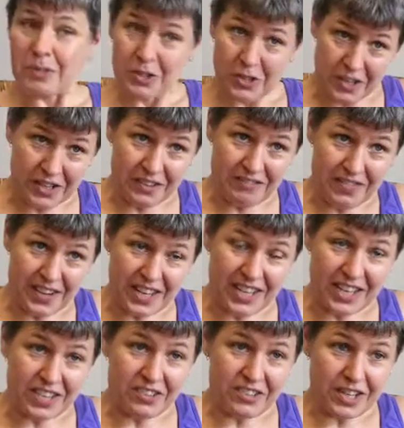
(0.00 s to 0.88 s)
good at
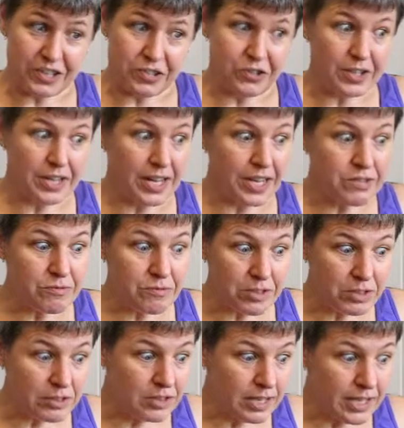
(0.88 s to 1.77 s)
finding terrestrial eggs.
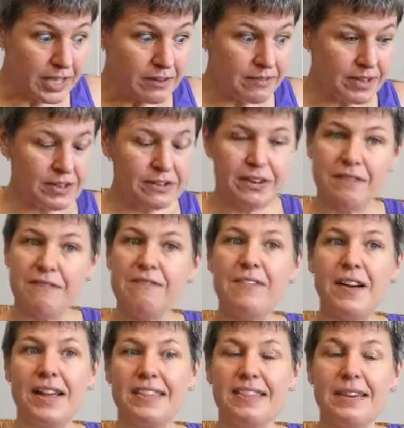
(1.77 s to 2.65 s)
We're looking, we couldn't
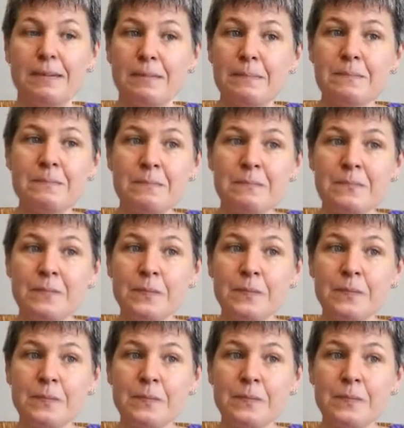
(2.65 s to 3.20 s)
find them.